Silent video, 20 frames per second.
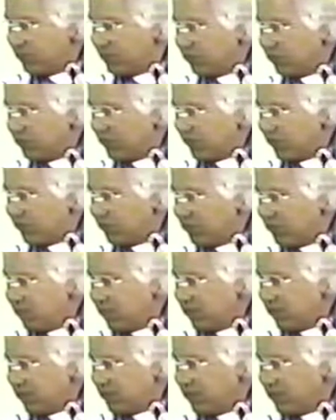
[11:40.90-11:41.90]
resurrection
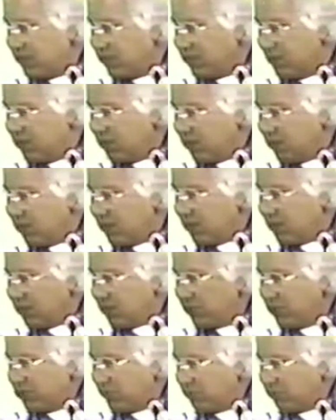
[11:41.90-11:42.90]
he ascended
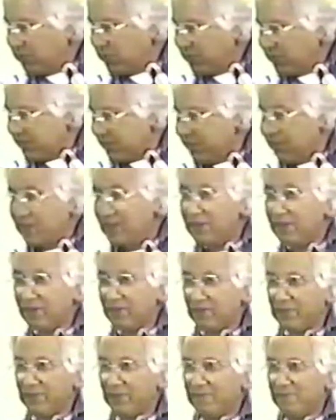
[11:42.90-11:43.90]
to complete in
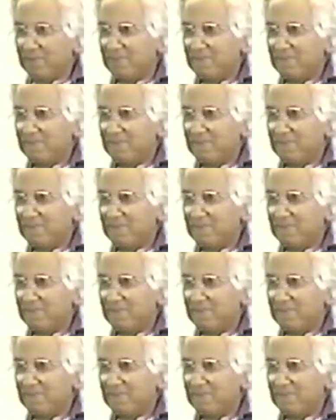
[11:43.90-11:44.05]
heaven.